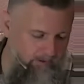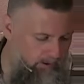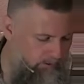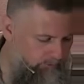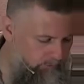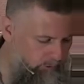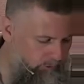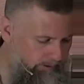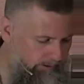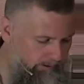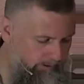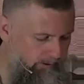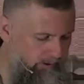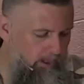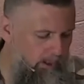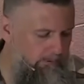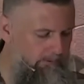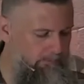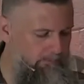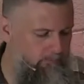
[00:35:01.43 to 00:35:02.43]
So the
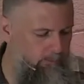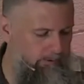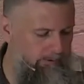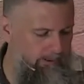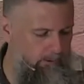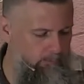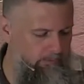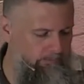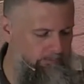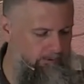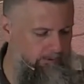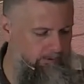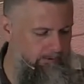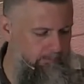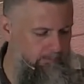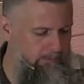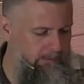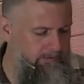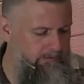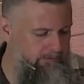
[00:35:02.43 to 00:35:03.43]
comment before that was that
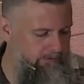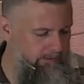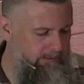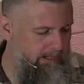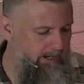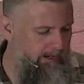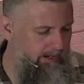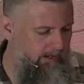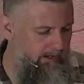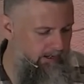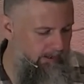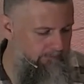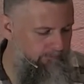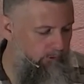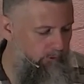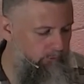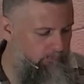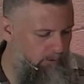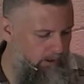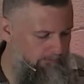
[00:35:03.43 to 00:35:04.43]
the beast and the
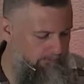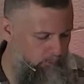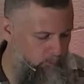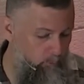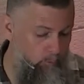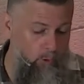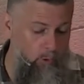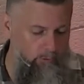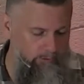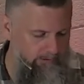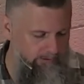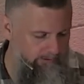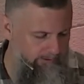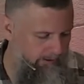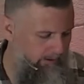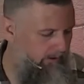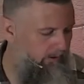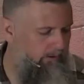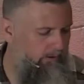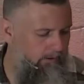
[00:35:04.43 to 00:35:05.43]
false prophet were already
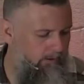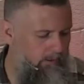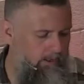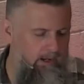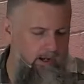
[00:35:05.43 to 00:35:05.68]
there.